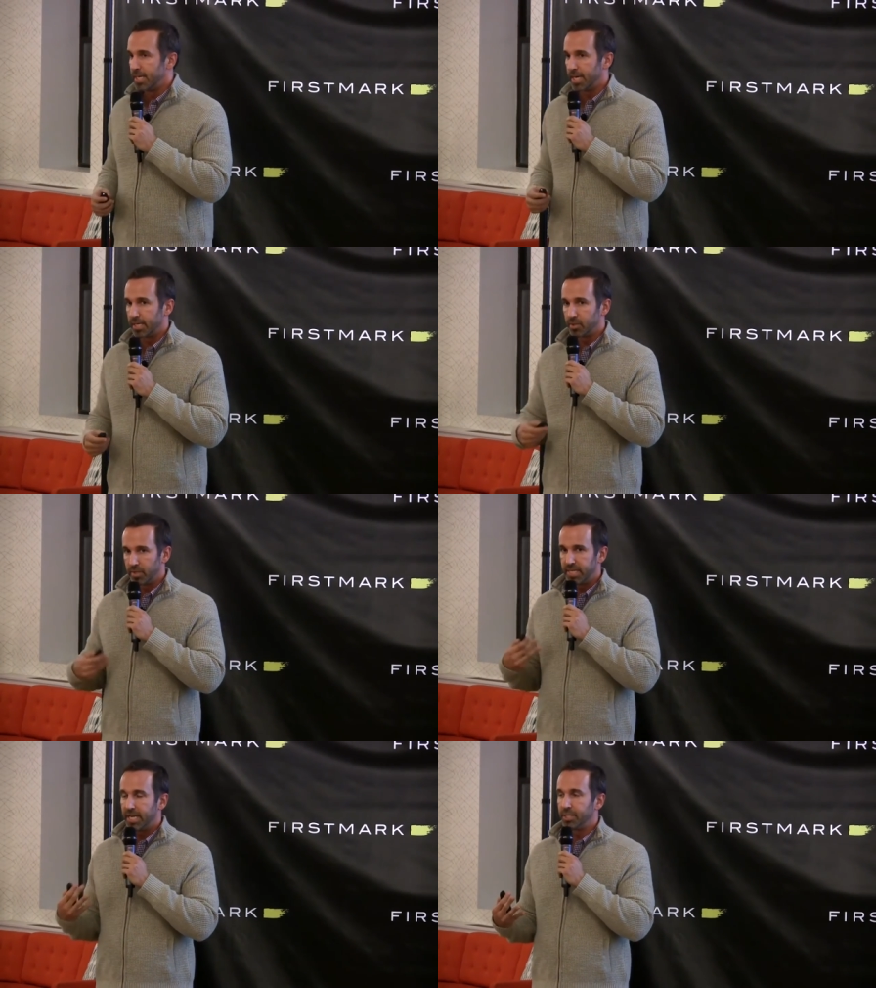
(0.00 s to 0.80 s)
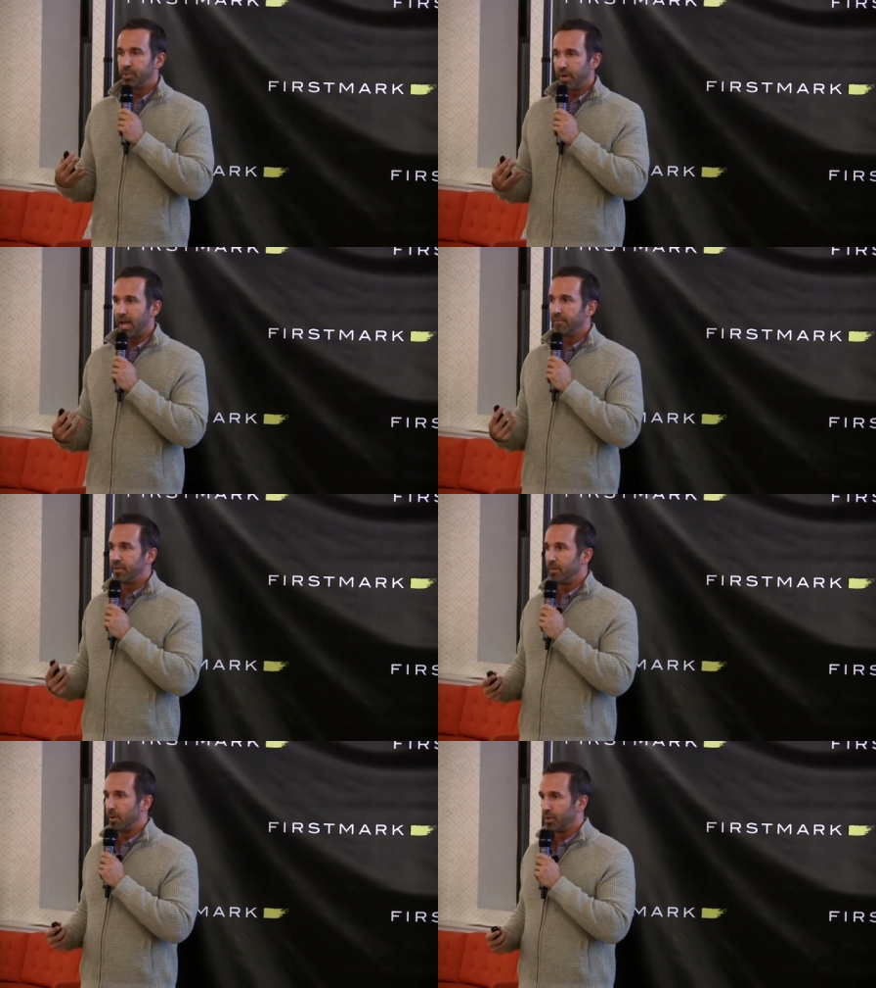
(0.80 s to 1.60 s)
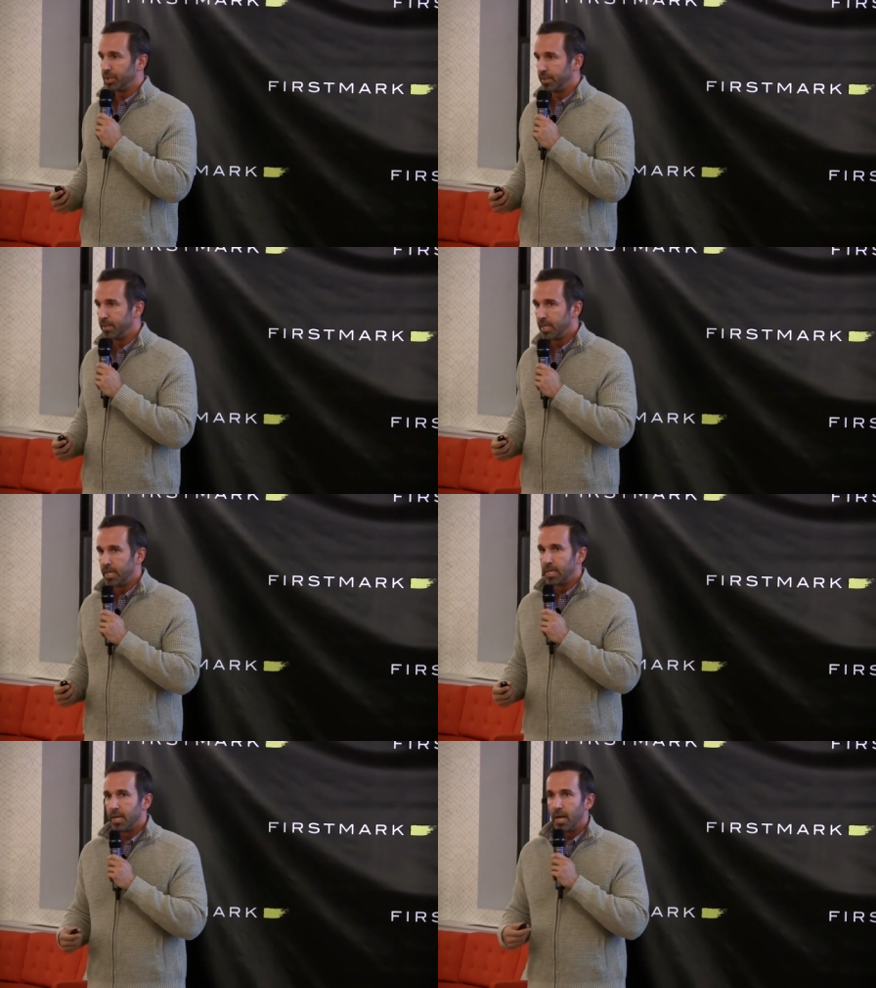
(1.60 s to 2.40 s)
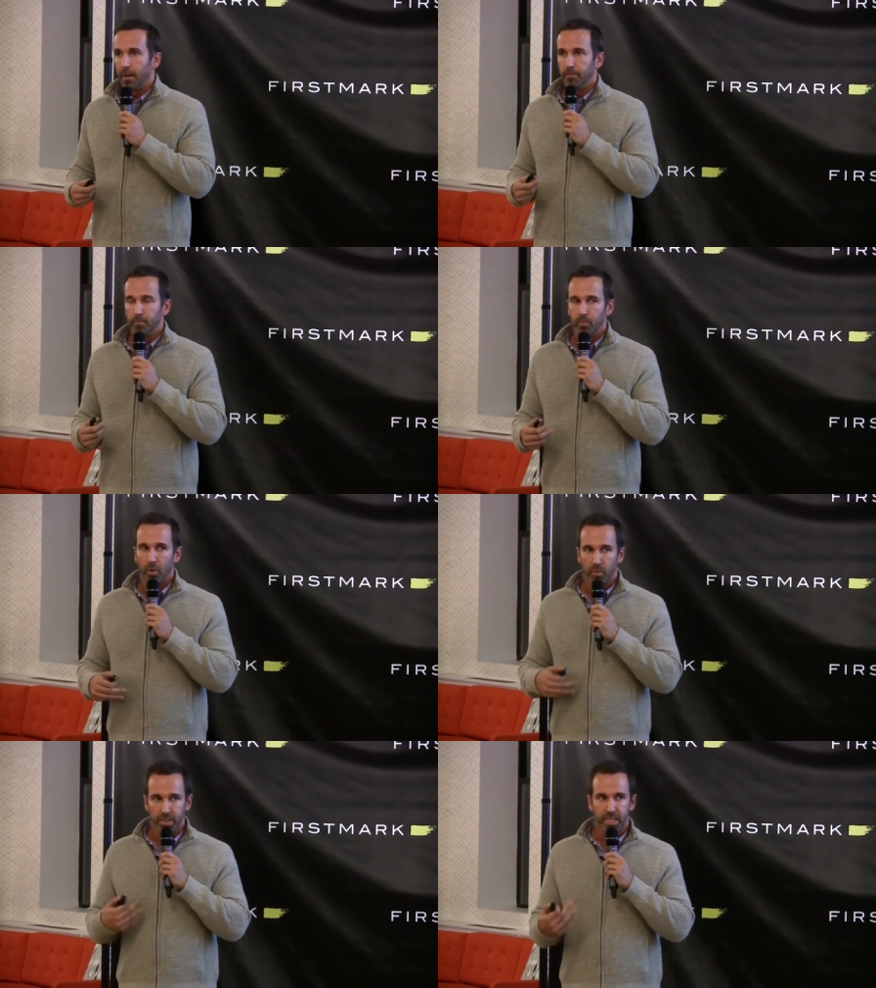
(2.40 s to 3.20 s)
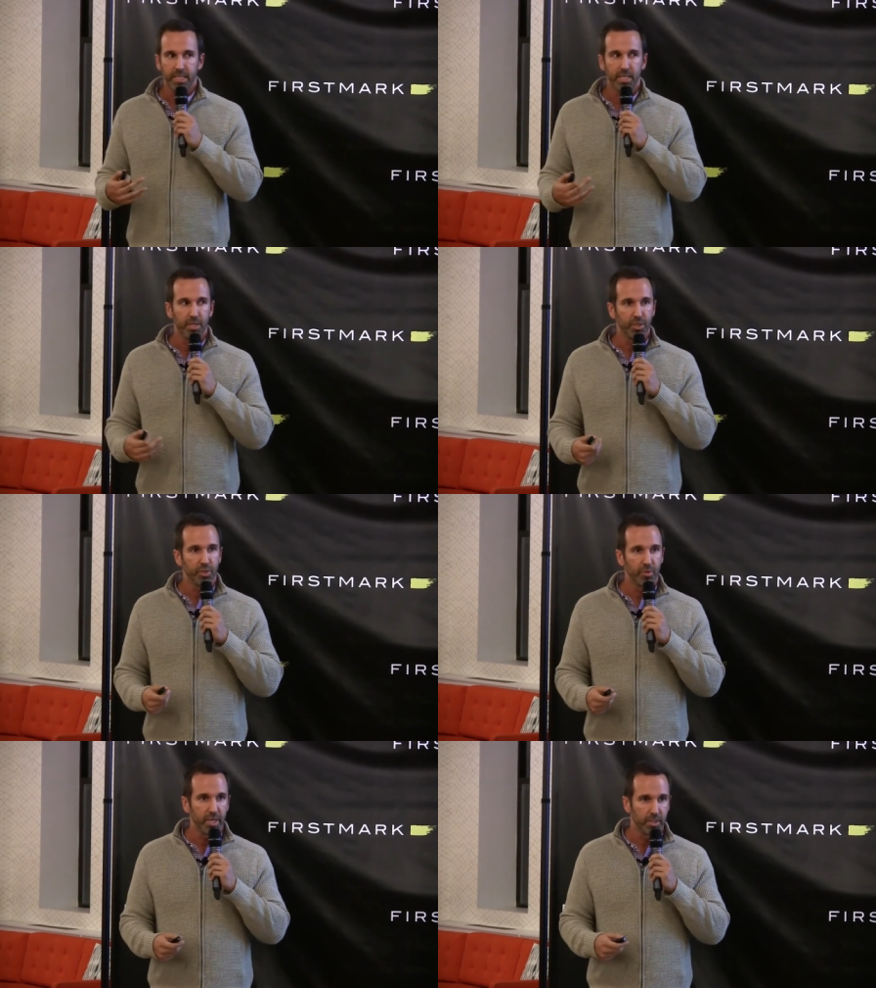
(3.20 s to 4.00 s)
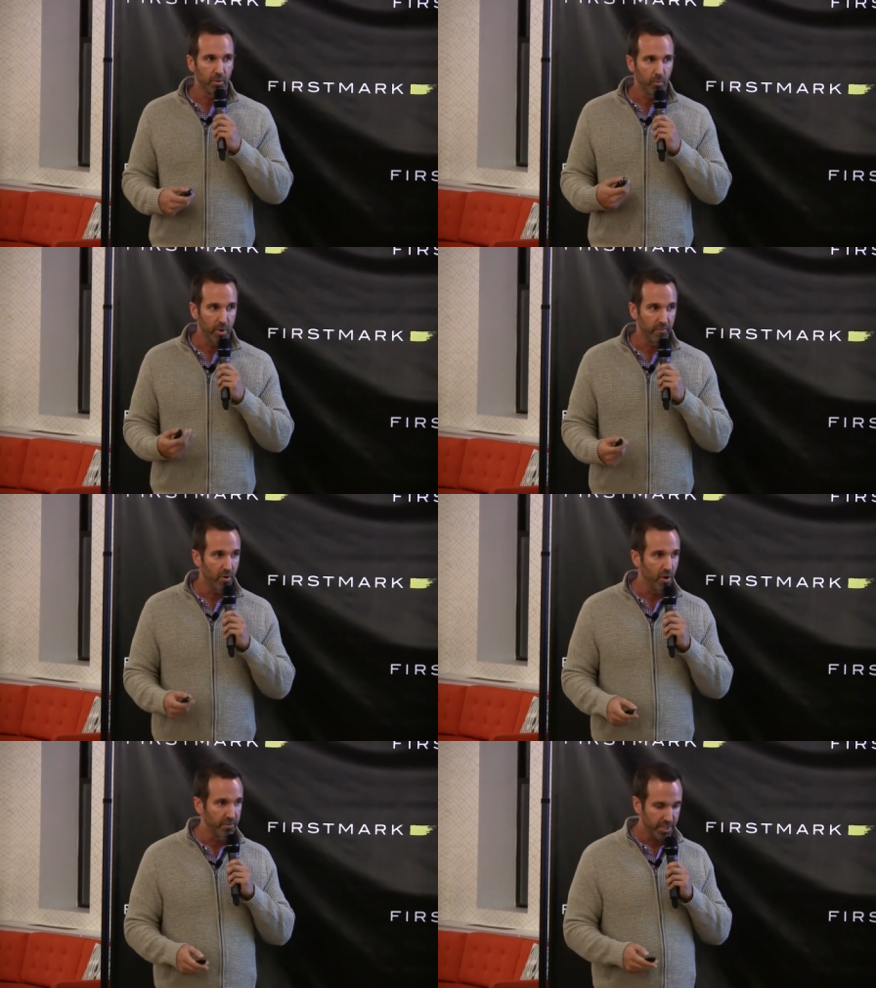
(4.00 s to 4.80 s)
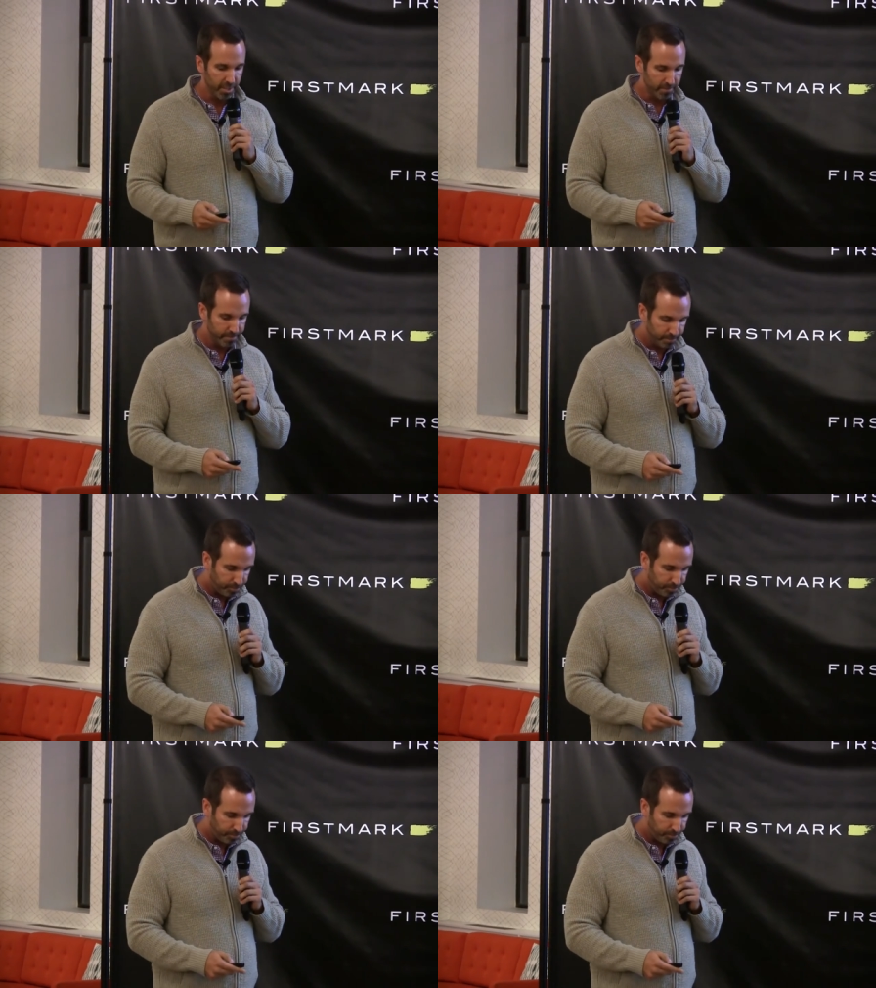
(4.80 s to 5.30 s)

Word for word: Uh, sort of takes you out of the immersion. Um, but we'll see as an industry sort of what evolves here.